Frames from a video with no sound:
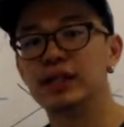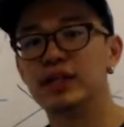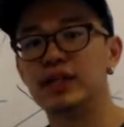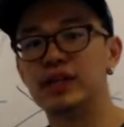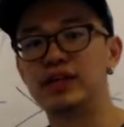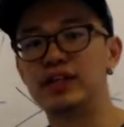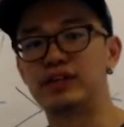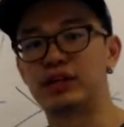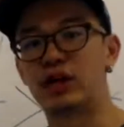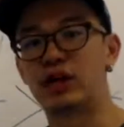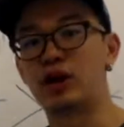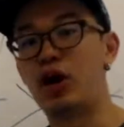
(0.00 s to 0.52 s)

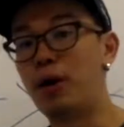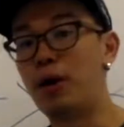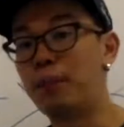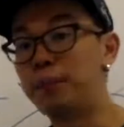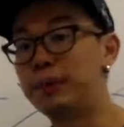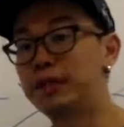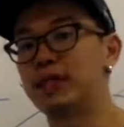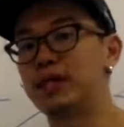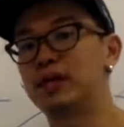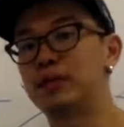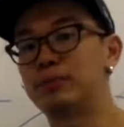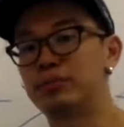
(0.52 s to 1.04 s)
is a
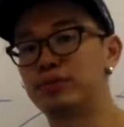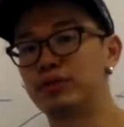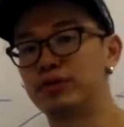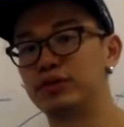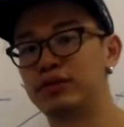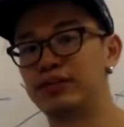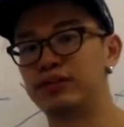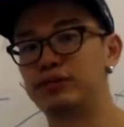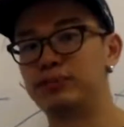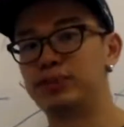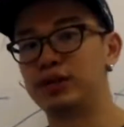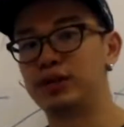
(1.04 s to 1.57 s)
complicated
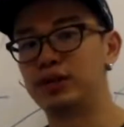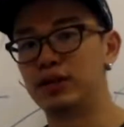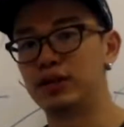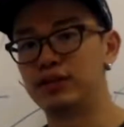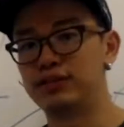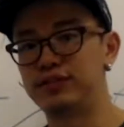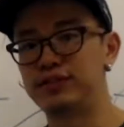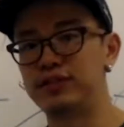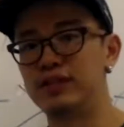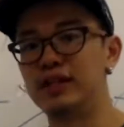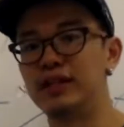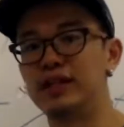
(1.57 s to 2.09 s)
process because